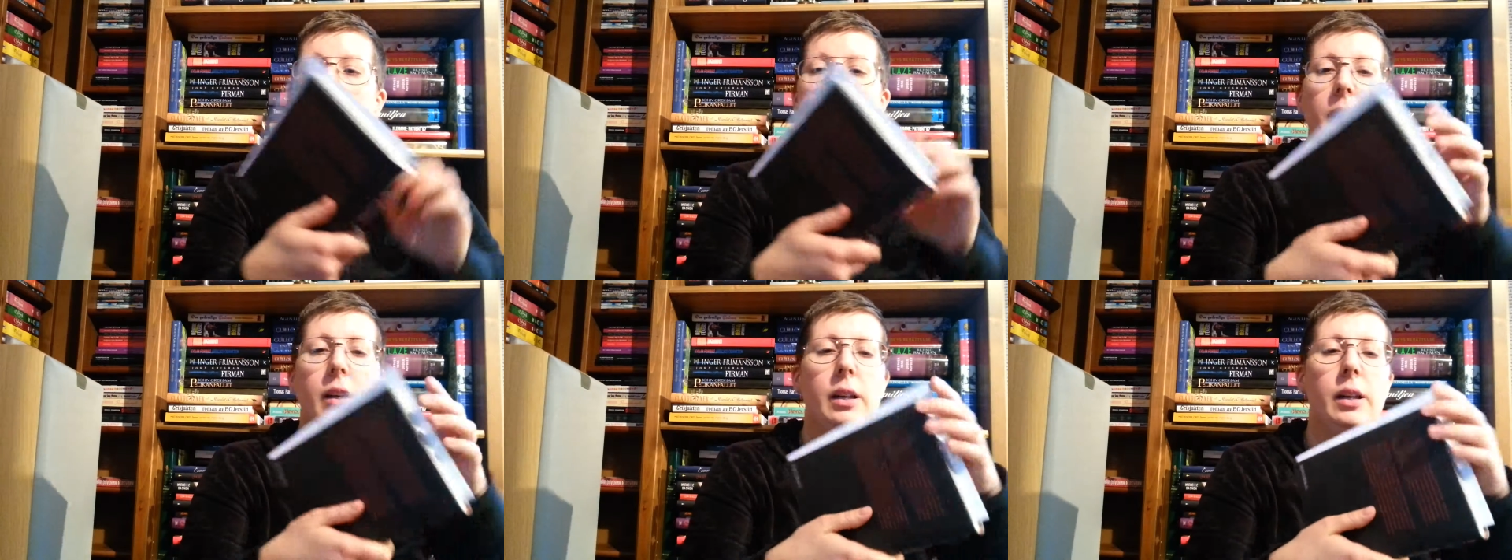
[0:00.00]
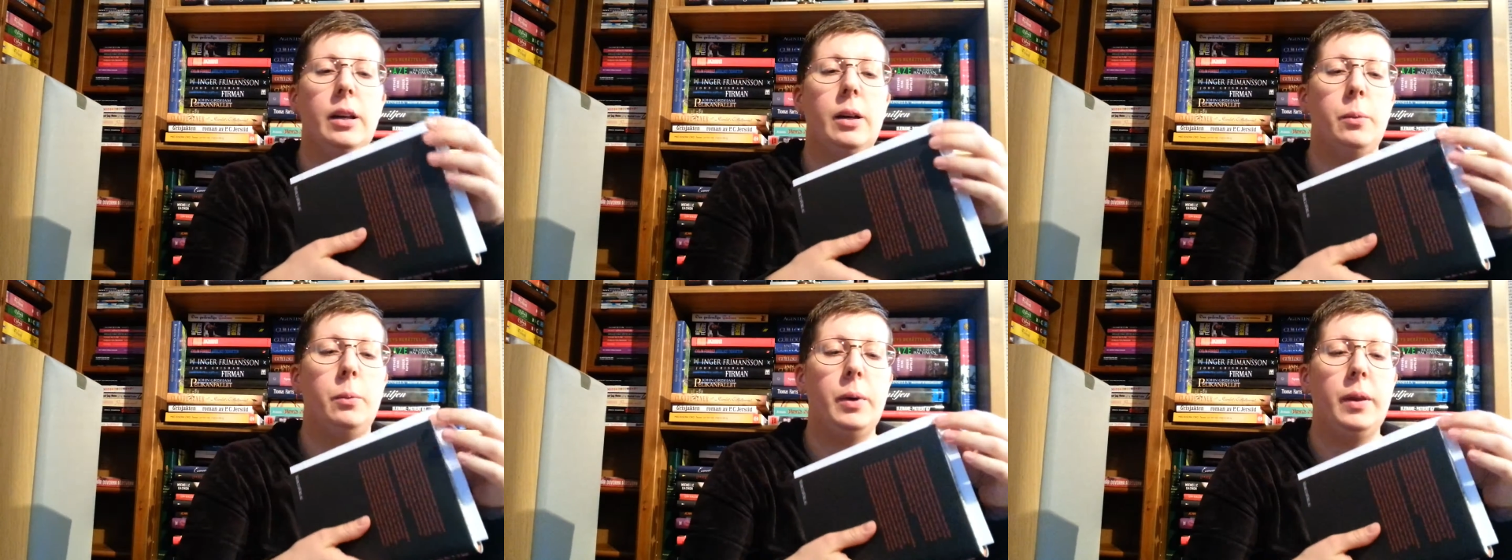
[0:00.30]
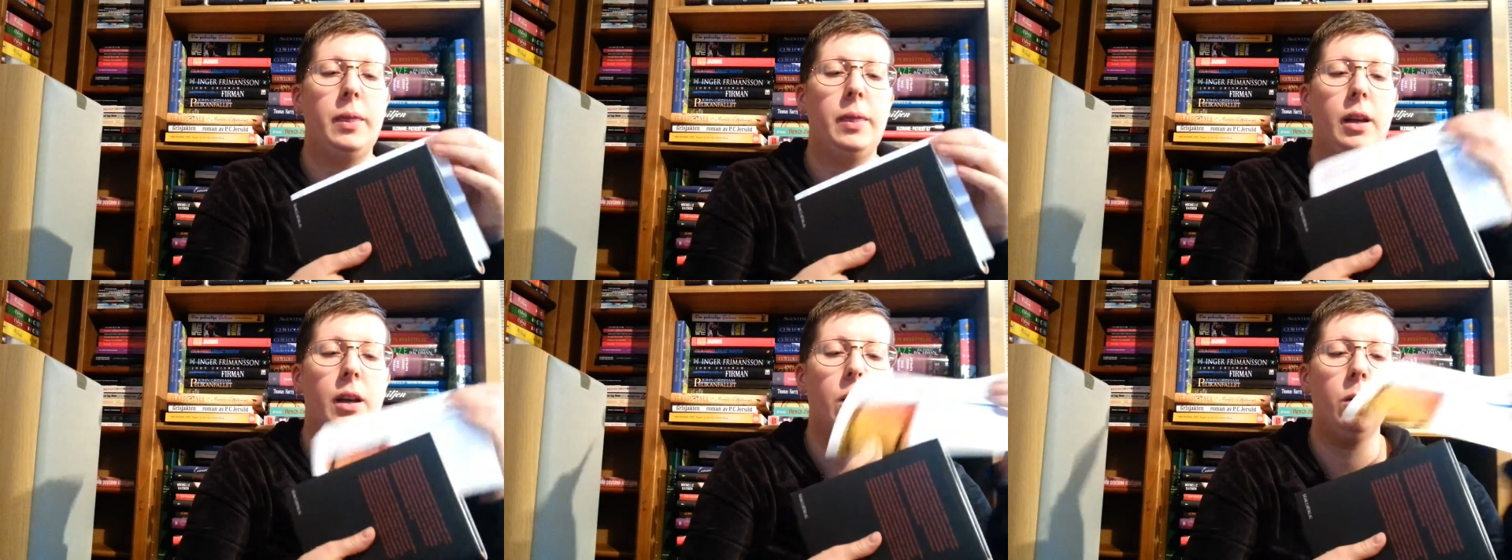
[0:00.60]
uh,
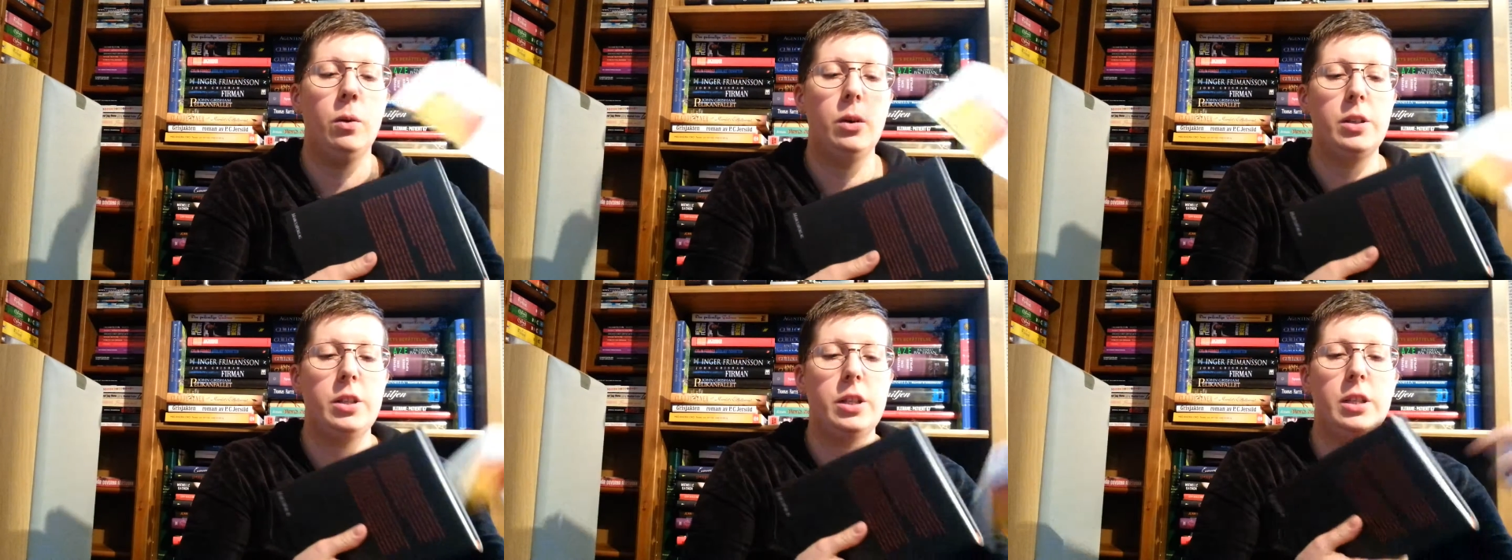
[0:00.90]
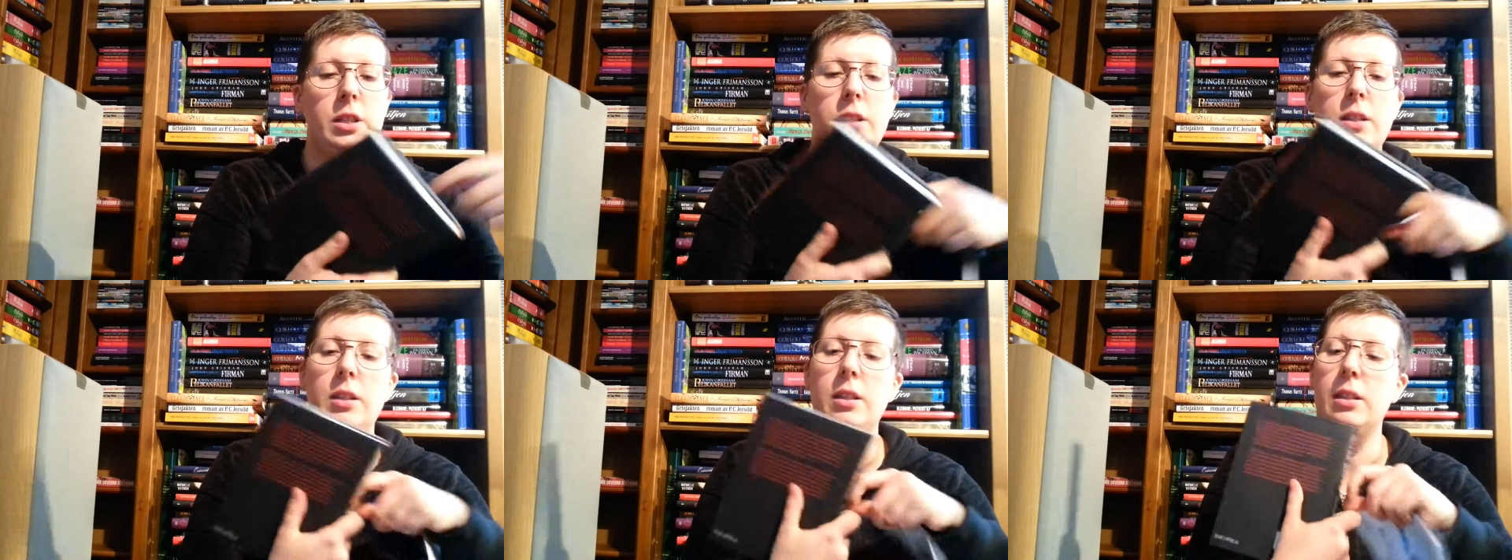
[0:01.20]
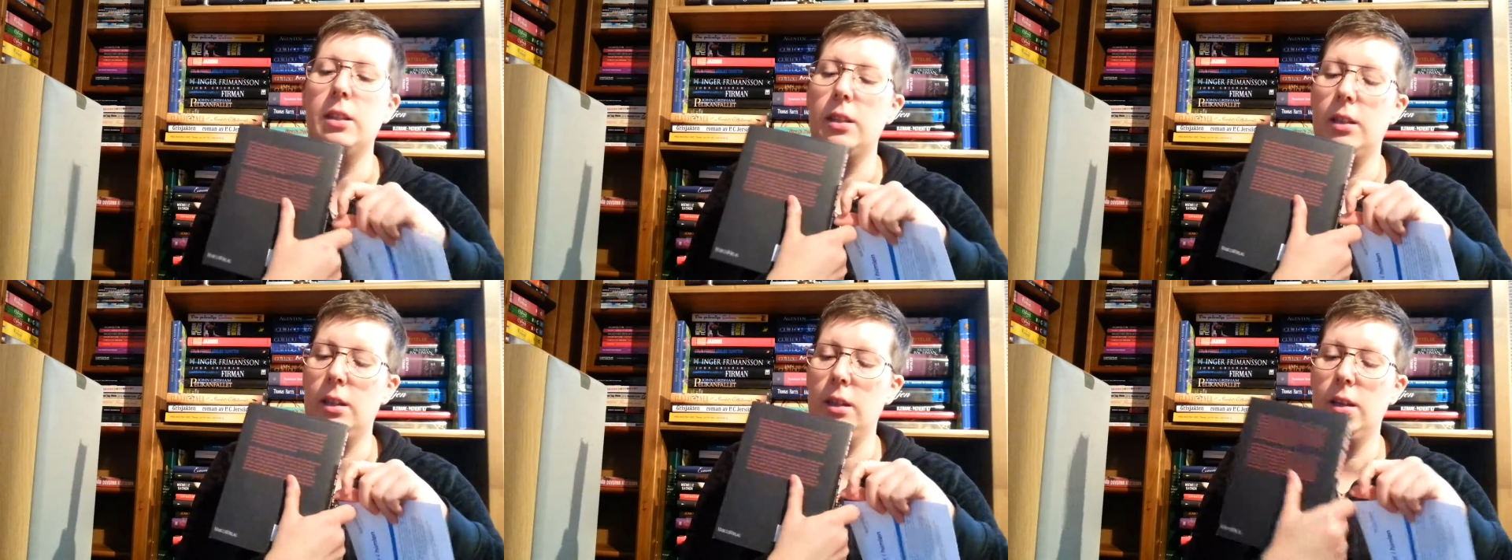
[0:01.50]
with the gorgeous
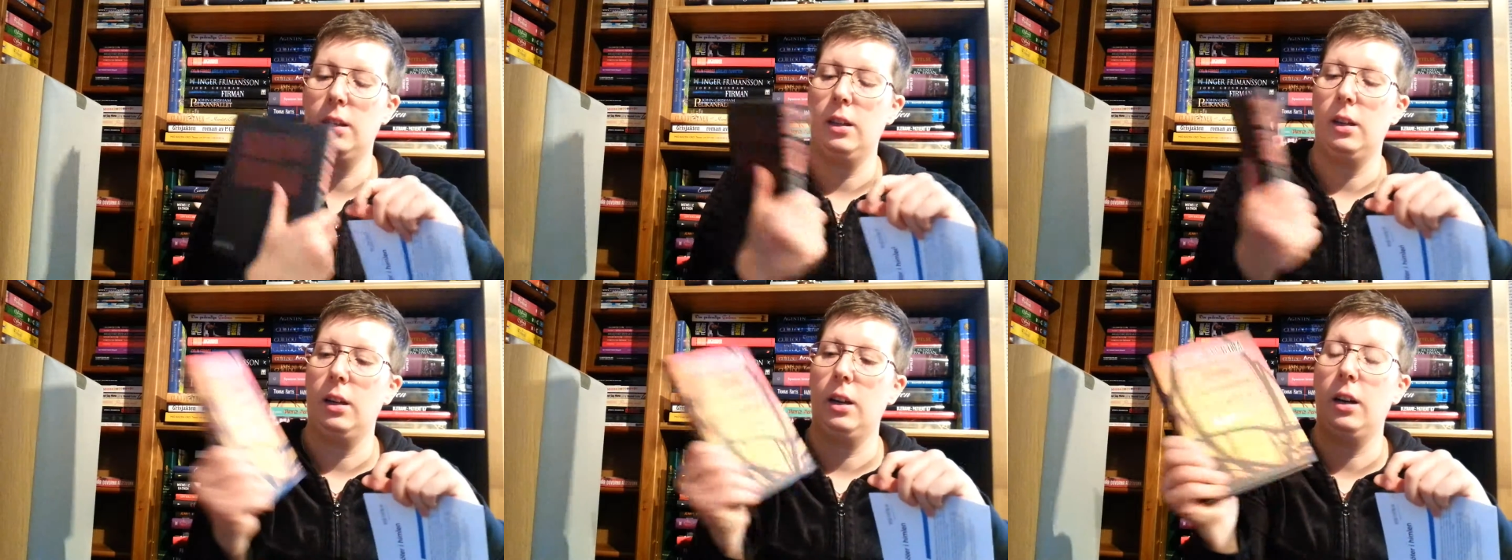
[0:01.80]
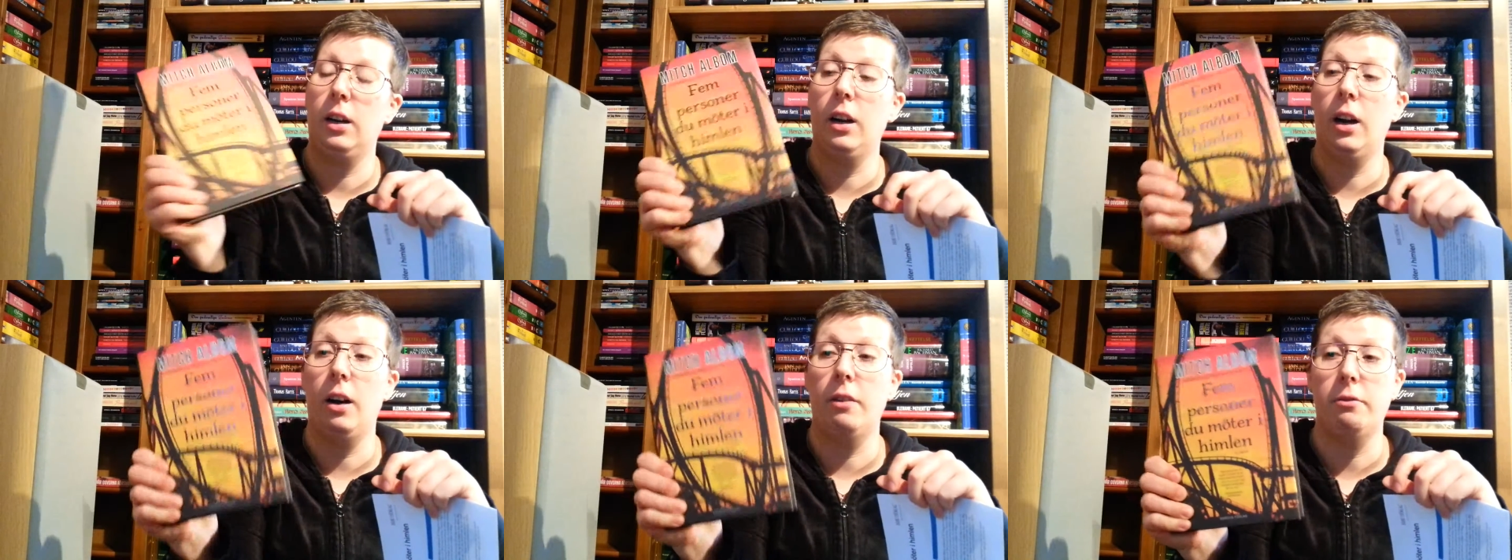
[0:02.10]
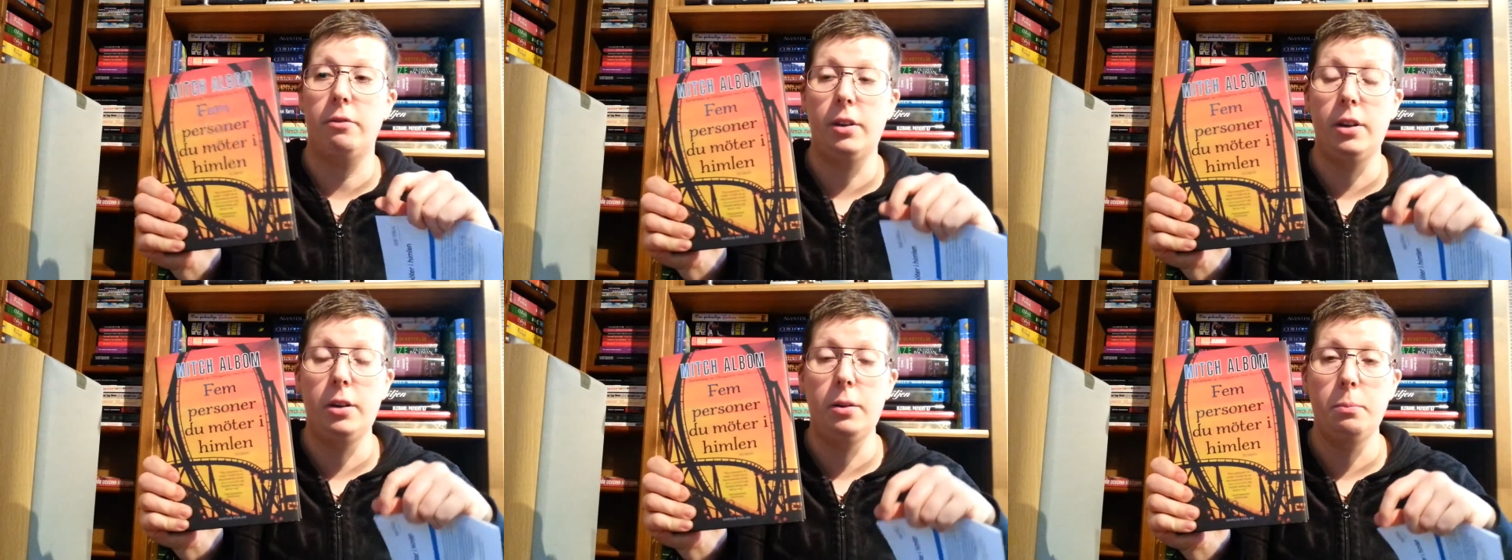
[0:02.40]

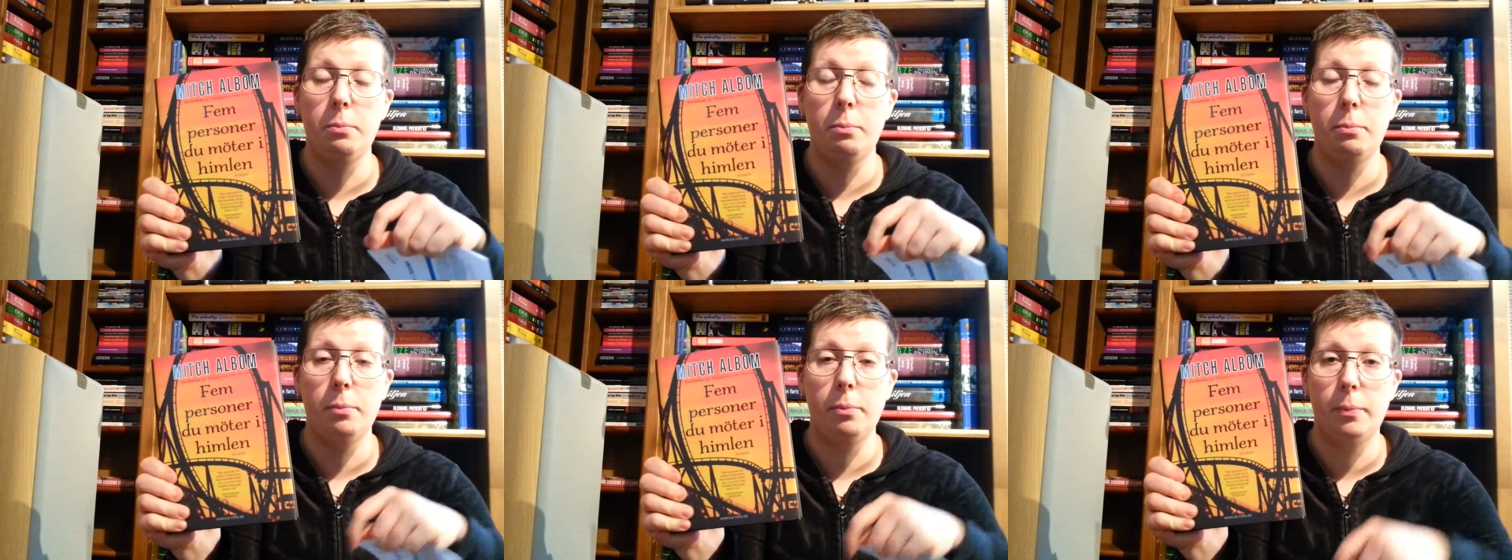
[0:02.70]
cover